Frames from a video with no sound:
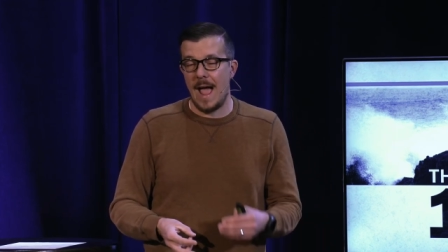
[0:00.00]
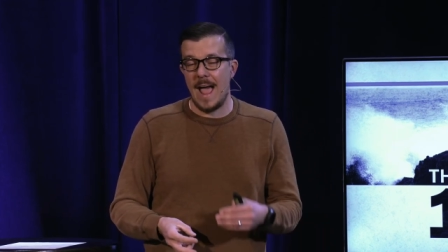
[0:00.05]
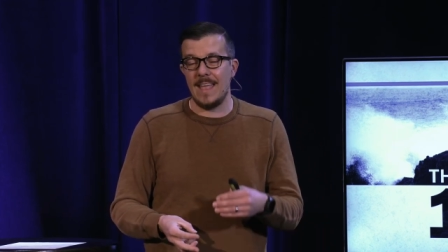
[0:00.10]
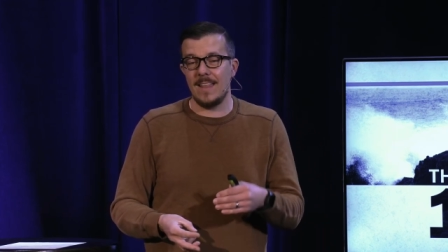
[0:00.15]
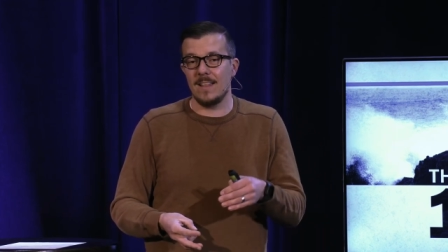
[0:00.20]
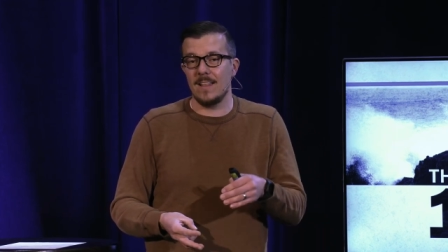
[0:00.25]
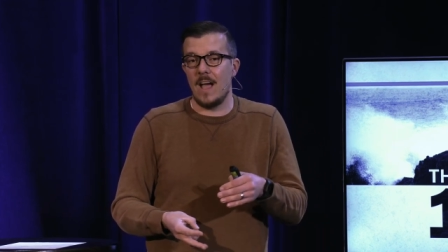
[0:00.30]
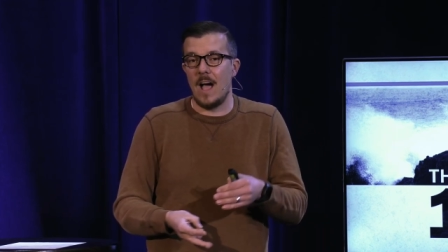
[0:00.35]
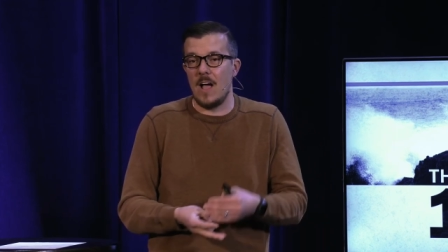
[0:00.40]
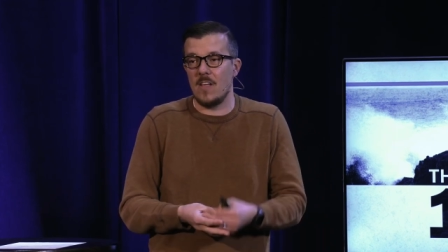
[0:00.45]
I
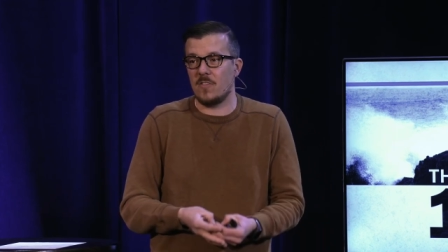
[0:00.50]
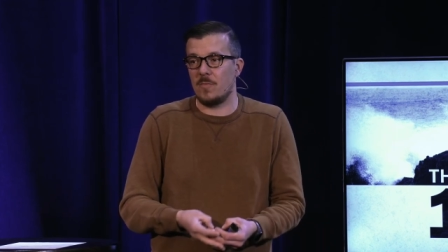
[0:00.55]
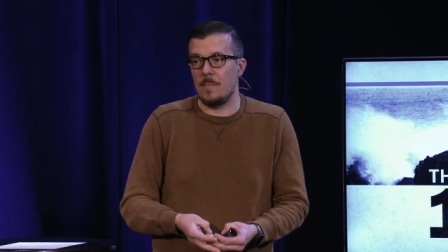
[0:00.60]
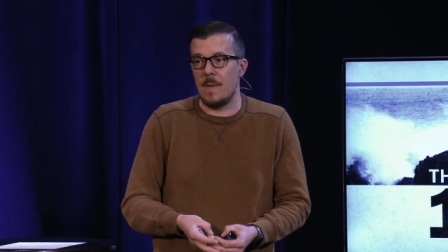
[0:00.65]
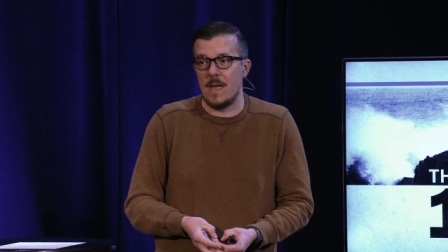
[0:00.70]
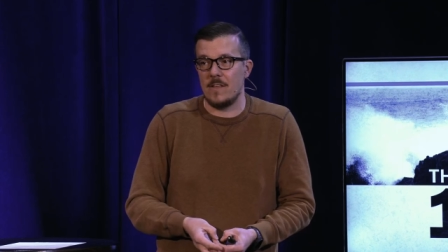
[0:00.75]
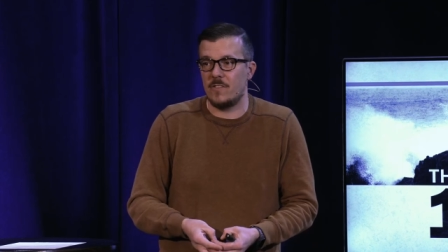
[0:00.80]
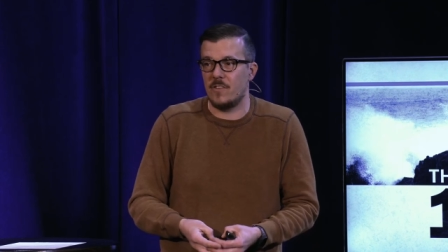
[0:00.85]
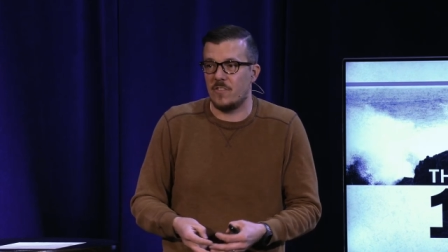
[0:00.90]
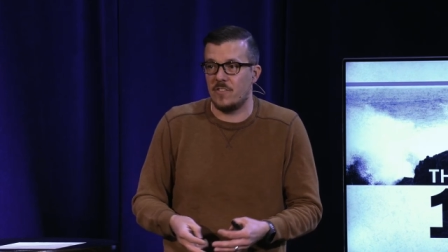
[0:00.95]
lost
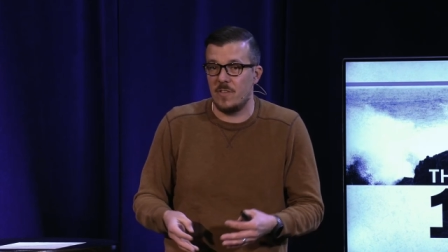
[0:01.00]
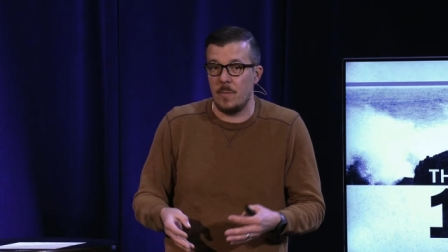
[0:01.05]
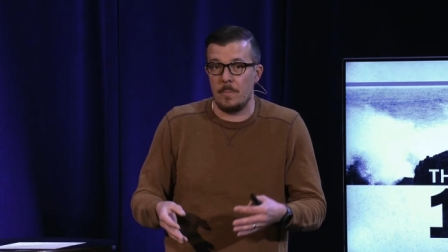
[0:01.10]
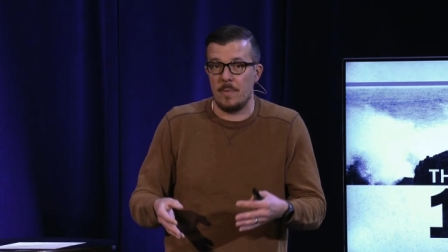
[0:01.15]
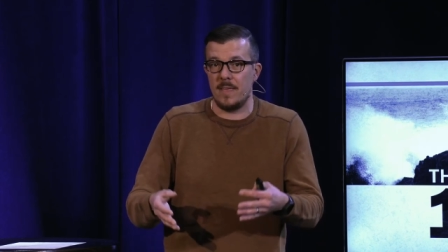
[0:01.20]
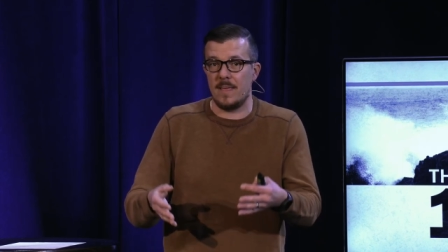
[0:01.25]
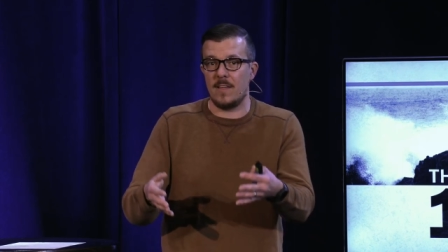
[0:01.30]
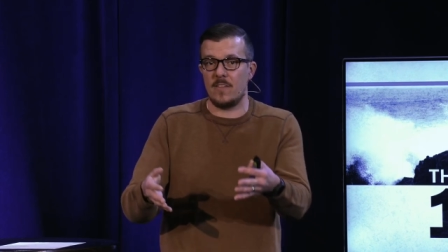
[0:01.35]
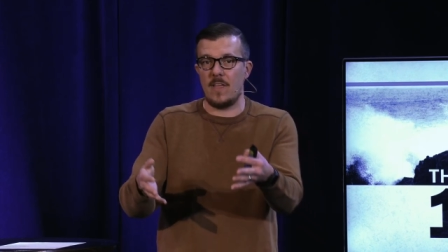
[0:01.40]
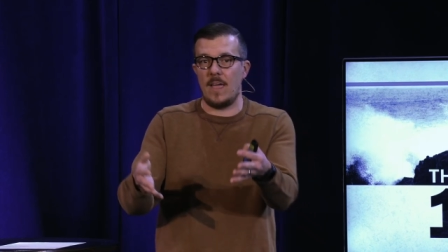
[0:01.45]
matches
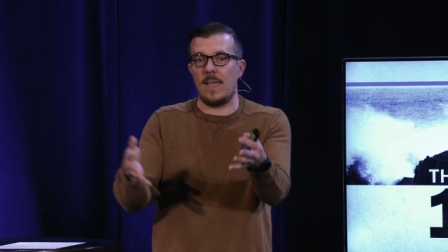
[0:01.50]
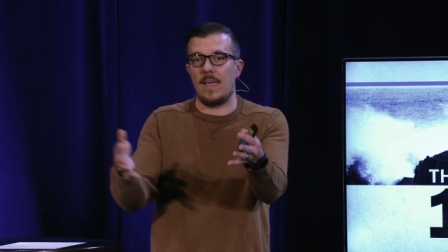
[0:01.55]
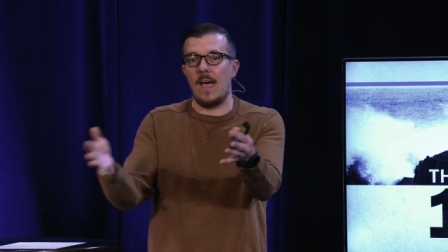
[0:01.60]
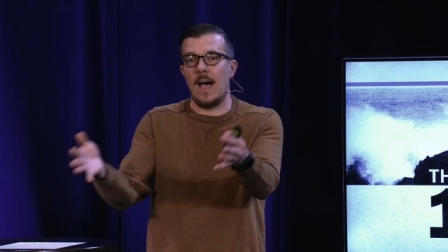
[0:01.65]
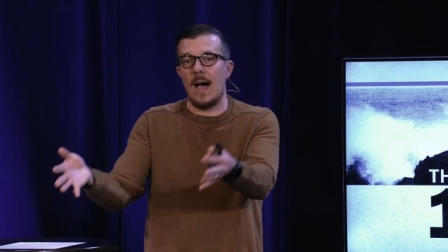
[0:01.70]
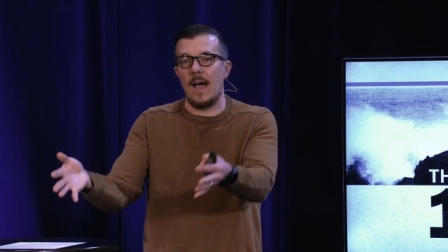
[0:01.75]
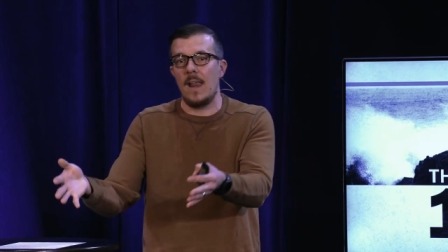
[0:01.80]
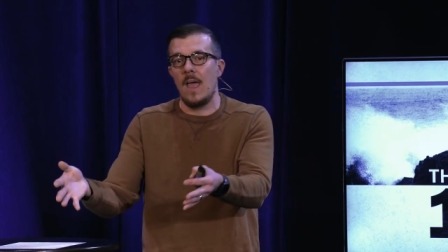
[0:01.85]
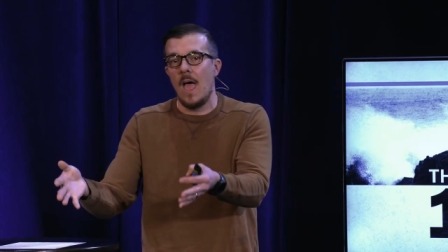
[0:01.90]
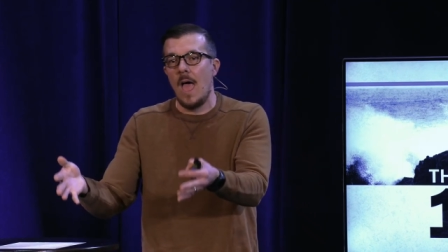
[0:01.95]
simply because I
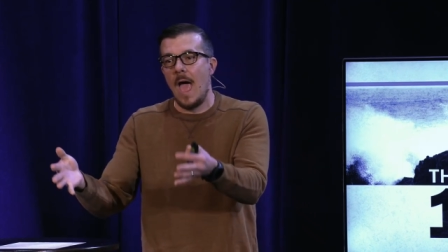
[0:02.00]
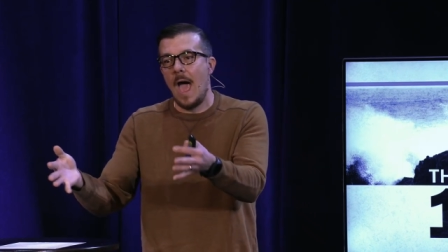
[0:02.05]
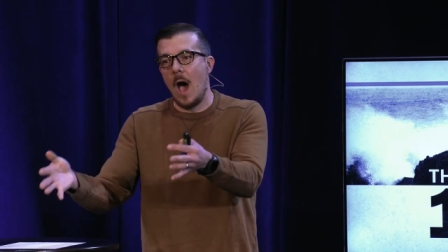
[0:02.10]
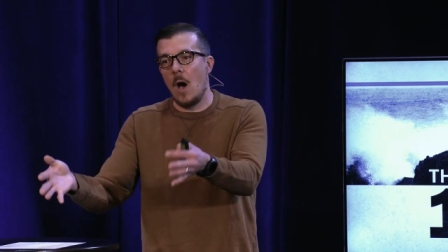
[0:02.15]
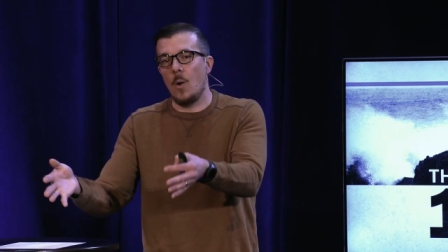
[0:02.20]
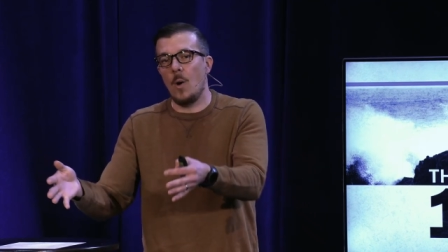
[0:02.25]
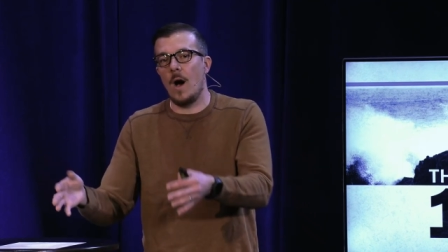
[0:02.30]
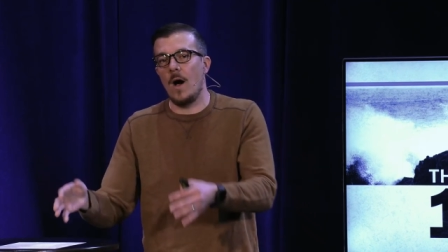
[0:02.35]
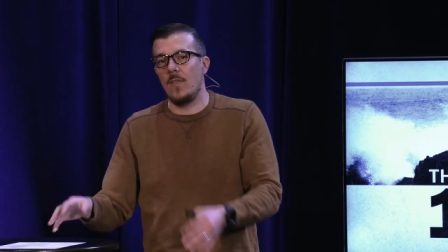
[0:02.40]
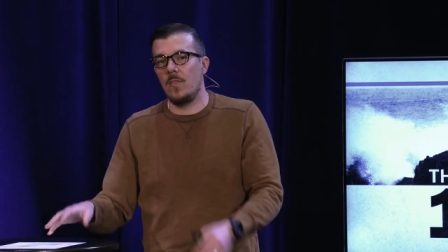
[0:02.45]
got
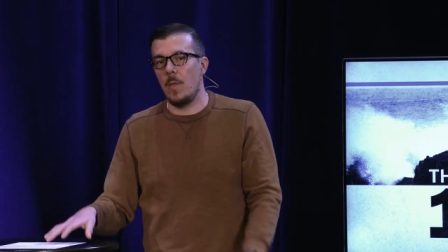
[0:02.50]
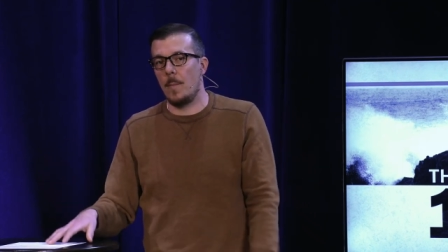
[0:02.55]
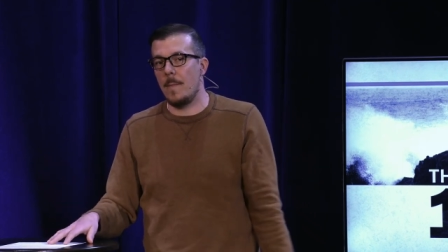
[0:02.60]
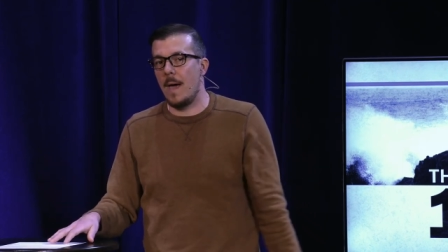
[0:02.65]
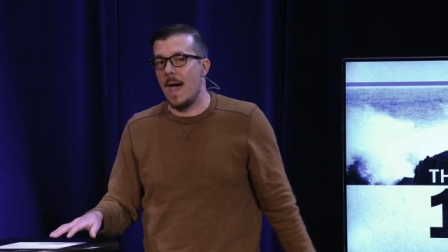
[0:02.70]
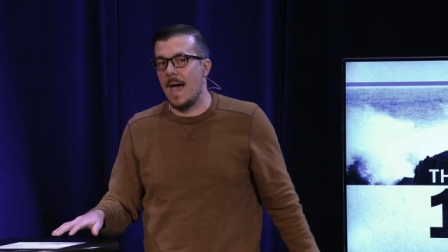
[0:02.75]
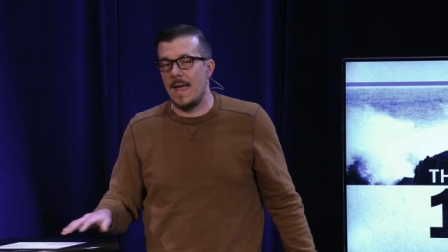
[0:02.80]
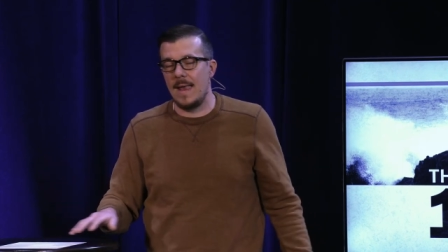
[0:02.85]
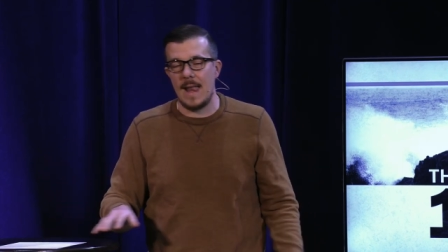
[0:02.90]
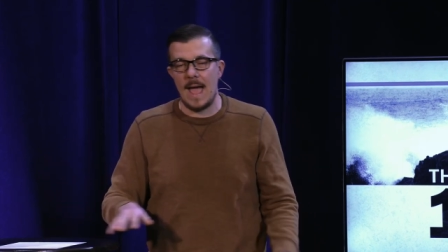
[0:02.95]
out on the
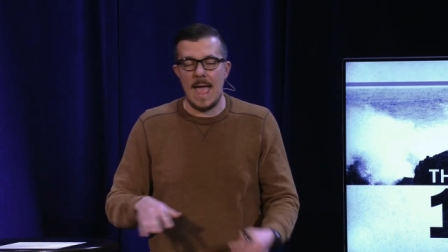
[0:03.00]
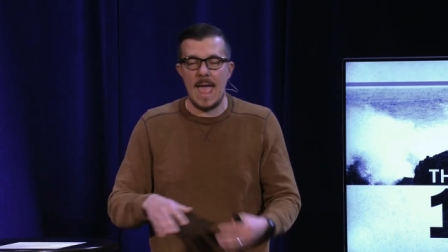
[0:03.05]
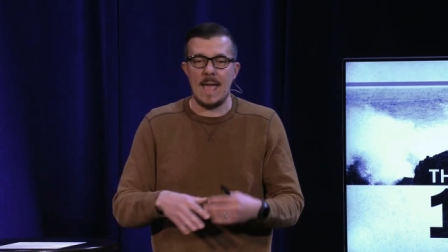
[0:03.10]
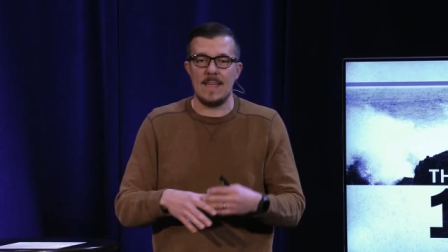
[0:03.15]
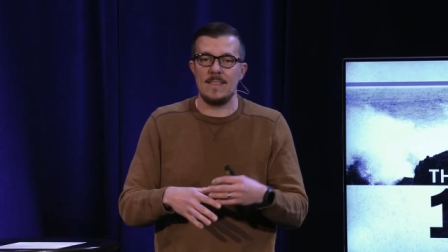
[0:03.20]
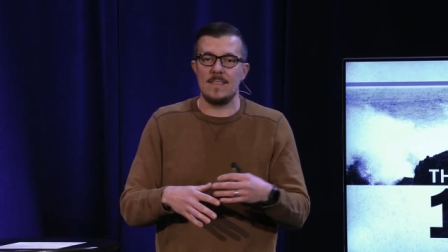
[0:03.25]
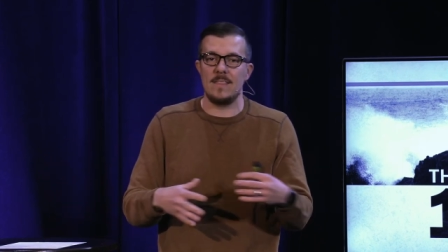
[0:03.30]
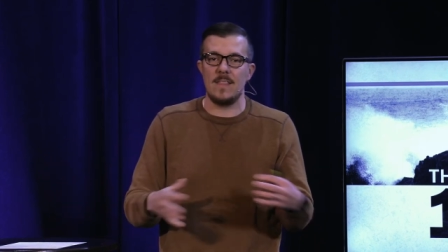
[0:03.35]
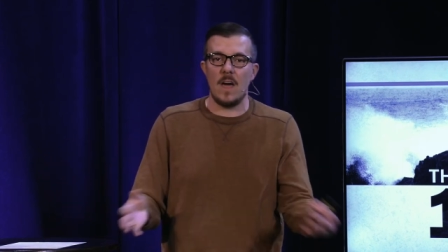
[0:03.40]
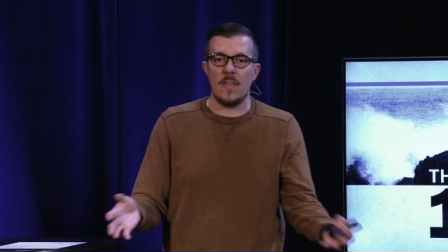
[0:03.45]
mat and I
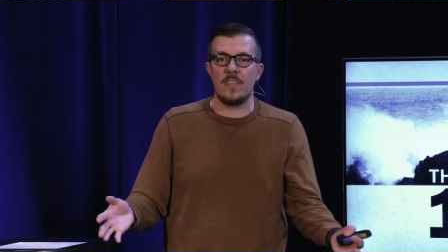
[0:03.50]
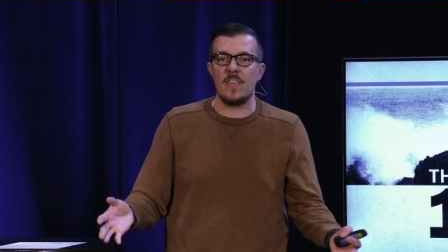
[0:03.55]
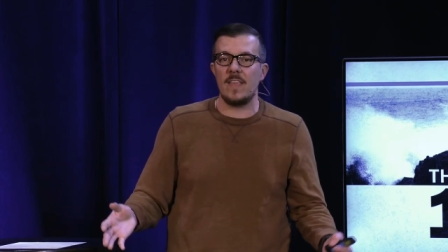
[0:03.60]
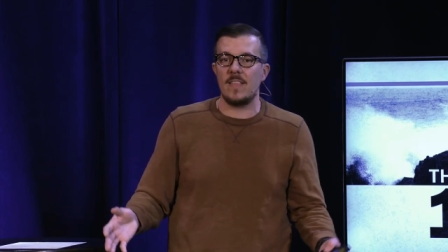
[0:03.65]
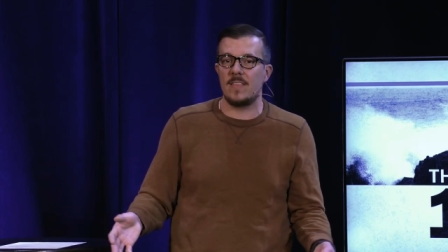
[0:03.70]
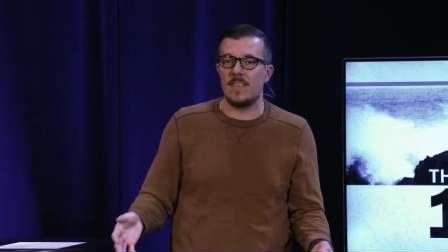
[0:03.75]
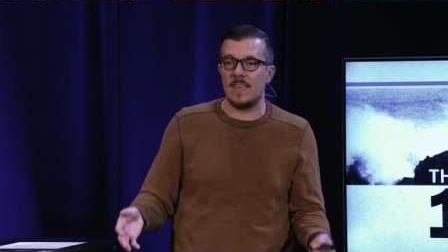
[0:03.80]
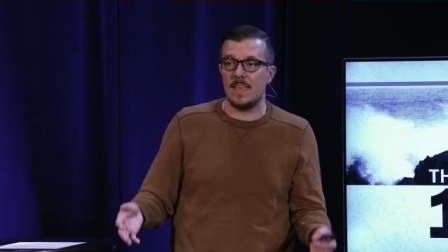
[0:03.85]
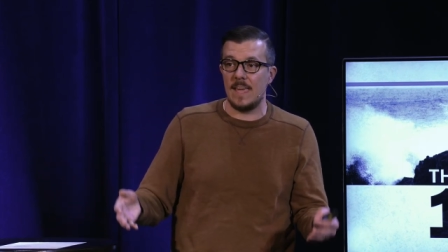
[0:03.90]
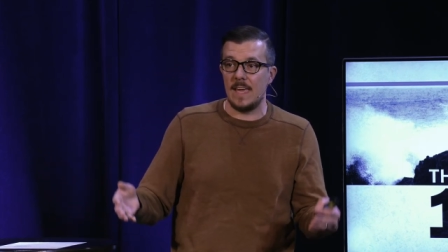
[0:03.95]
had
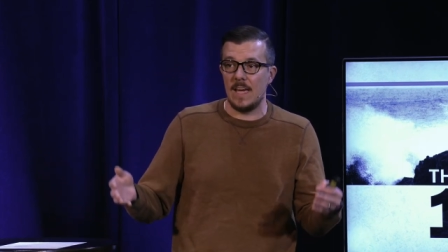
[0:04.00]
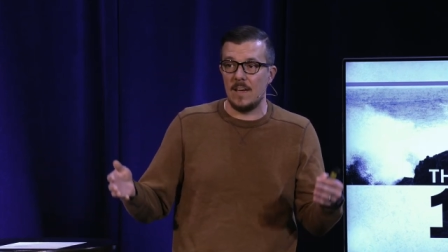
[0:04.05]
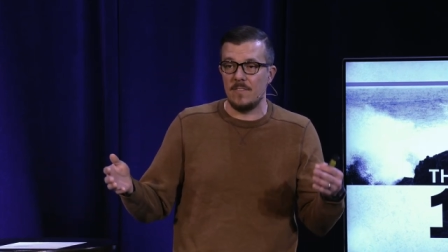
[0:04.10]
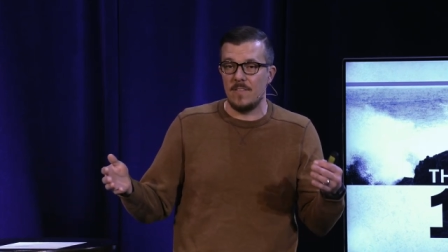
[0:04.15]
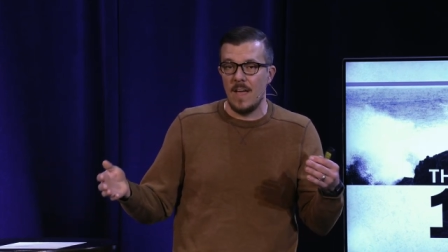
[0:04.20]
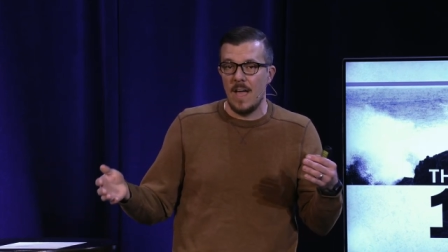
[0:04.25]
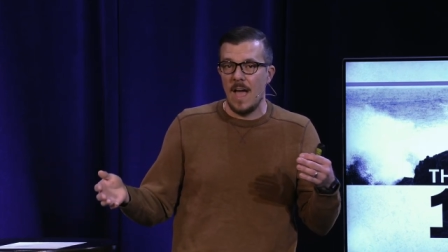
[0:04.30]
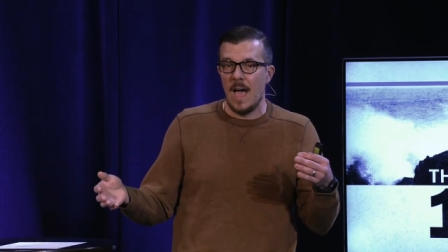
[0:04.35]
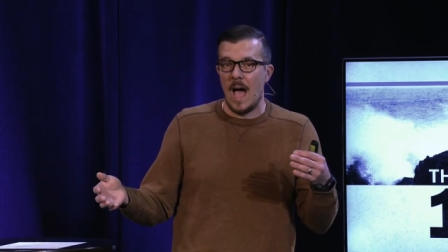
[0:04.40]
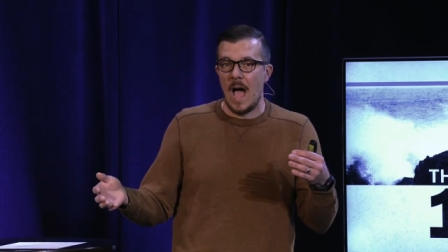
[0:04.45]
nothing to give.